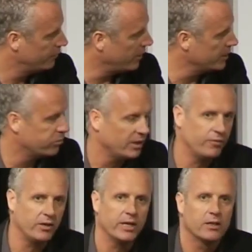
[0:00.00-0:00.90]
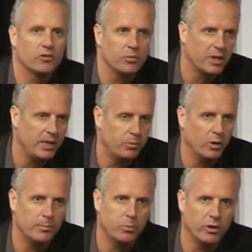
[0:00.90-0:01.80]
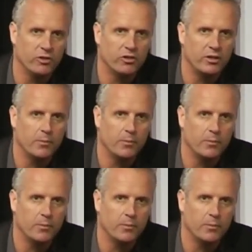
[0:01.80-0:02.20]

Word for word: very briefly uh, some key bullet points,